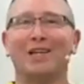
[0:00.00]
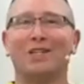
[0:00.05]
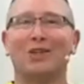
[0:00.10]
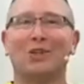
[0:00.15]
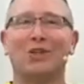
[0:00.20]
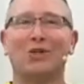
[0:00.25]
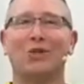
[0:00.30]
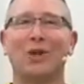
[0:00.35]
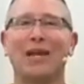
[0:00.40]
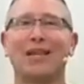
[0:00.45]

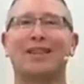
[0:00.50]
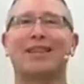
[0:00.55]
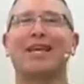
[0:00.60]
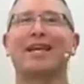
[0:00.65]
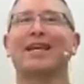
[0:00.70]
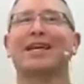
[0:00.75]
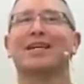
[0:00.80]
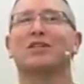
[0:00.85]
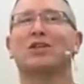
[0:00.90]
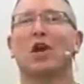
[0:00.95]
So the great
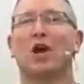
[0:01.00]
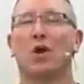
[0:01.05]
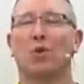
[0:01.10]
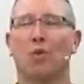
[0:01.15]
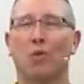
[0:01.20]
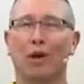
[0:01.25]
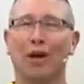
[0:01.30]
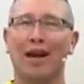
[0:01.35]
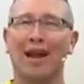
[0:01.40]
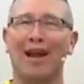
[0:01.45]
thing is
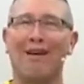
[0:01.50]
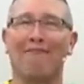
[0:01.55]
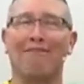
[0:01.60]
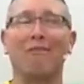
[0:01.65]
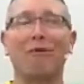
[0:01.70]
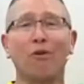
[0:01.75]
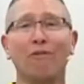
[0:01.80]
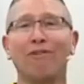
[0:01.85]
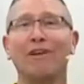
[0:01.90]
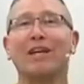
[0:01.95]
we're going to have
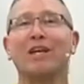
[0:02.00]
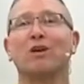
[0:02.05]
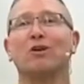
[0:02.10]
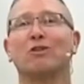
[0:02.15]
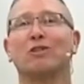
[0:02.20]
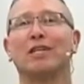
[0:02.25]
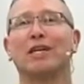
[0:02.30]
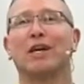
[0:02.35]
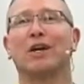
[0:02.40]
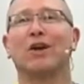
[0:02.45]
4
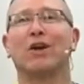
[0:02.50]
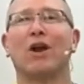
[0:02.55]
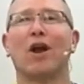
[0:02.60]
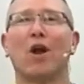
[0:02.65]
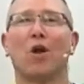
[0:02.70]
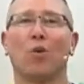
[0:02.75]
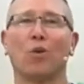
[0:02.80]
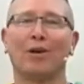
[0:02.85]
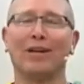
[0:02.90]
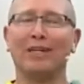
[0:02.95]
videos here
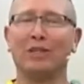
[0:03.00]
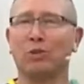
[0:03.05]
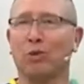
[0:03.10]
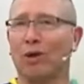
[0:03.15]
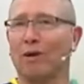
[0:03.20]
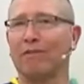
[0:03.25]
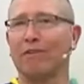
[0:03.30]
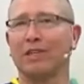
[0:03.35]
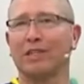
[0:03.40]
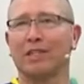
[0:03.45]
where each
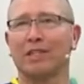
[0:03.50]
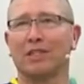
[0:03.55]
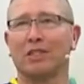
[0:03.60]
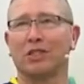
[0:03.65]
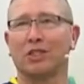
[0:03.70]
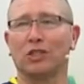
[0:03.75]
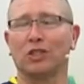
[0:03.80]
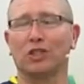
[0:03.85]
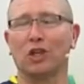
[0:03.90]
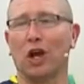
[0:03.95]
one of us is
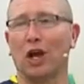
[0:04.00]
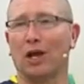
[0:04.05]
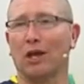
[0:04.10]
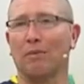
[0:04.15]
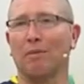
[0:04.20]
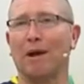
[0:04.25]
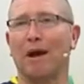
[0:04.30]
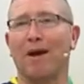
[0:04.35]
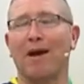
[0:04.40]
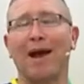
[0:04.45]
just talking
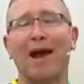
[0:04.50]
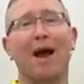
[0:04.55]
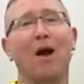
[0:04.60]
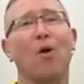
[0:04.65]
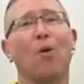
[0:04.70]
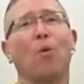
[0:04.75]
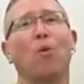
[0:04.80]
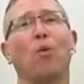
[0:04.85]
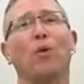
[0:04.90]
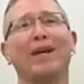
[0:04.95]
about
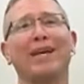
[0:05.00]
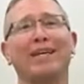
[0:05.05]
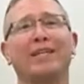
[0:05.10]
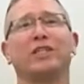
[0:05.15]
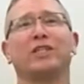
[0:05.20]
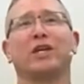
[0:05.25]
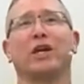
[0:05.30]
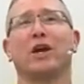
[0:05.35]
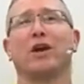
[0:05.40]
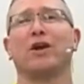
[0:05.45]
how we
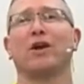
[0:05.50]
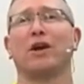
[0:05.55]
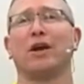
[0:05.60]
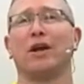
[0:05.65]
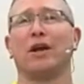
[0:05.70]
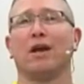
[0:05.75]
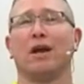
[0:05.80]
sell